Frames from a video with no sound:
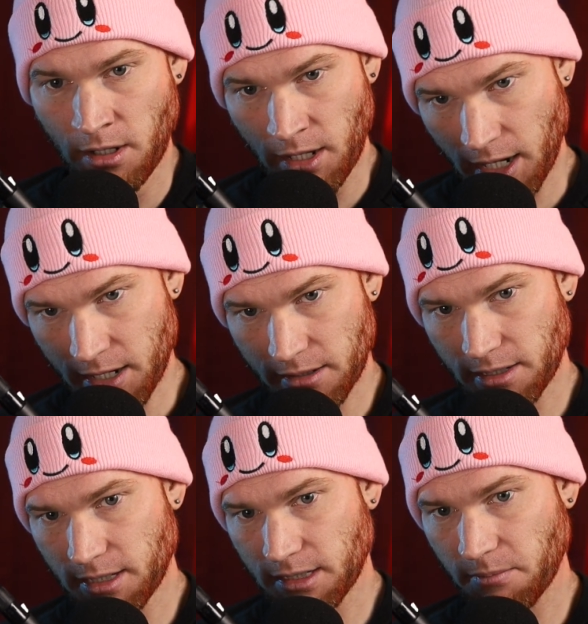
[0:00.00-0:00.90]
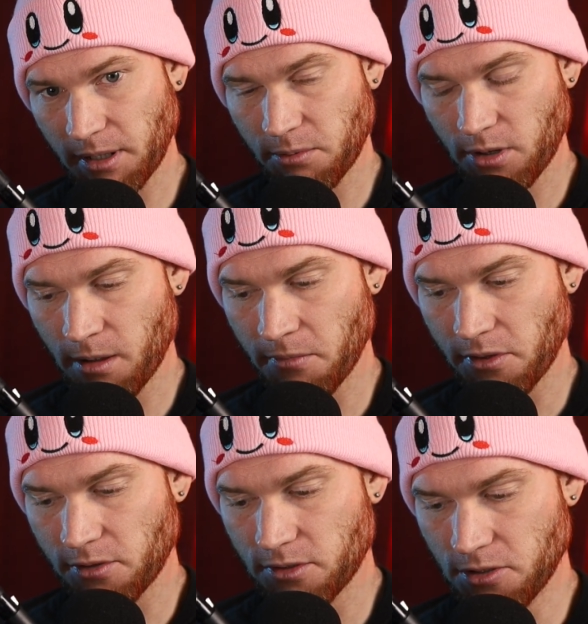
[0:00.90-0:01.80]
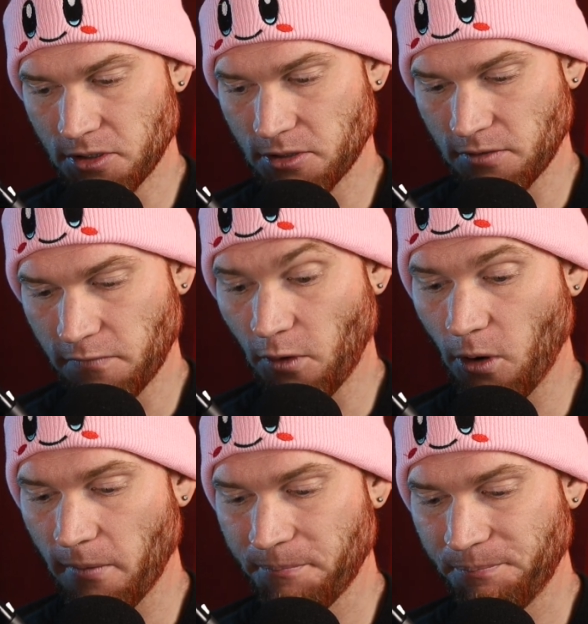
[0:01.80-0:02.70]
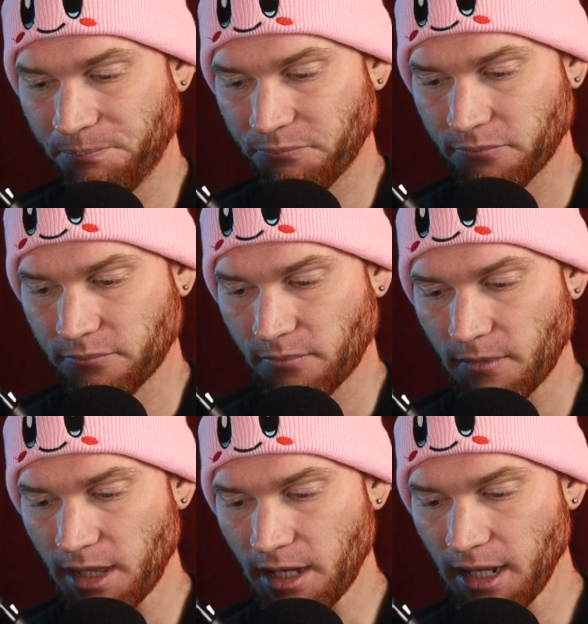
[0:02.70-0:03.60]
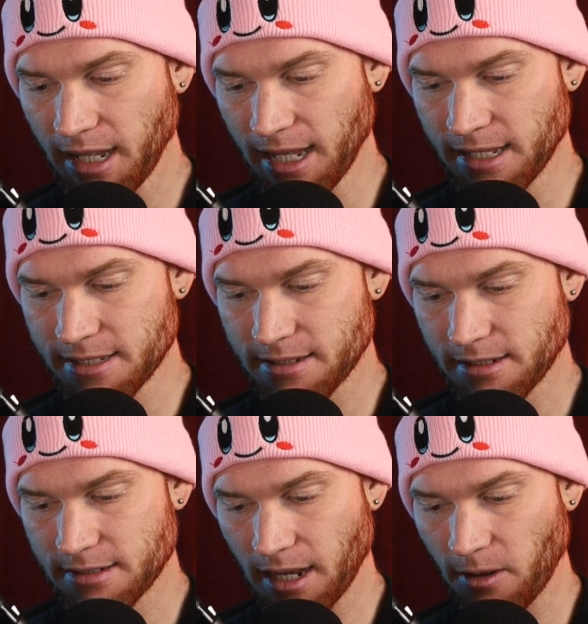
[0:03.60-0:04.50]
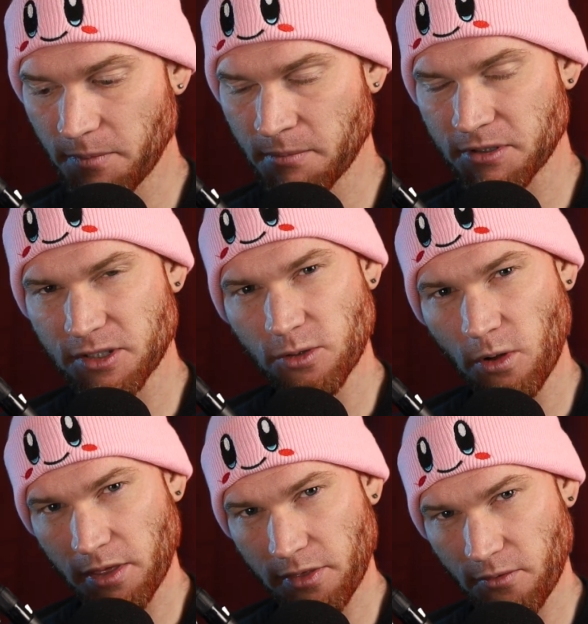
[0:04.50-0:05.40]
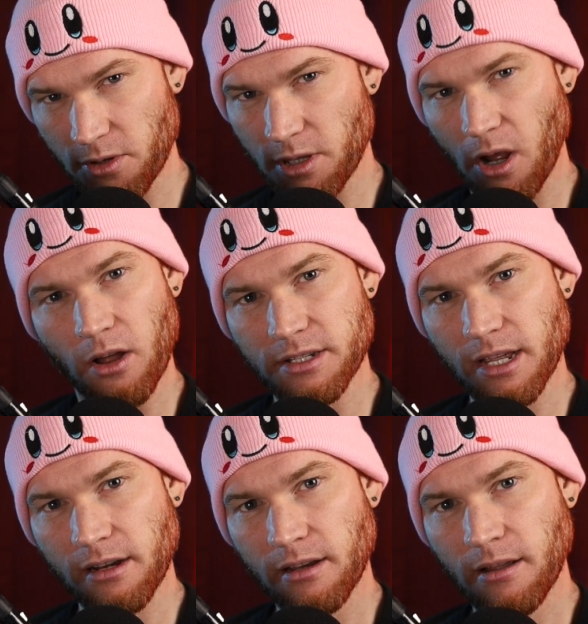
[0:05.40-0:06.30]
Another thing that people come to you for is to help them sort through the content.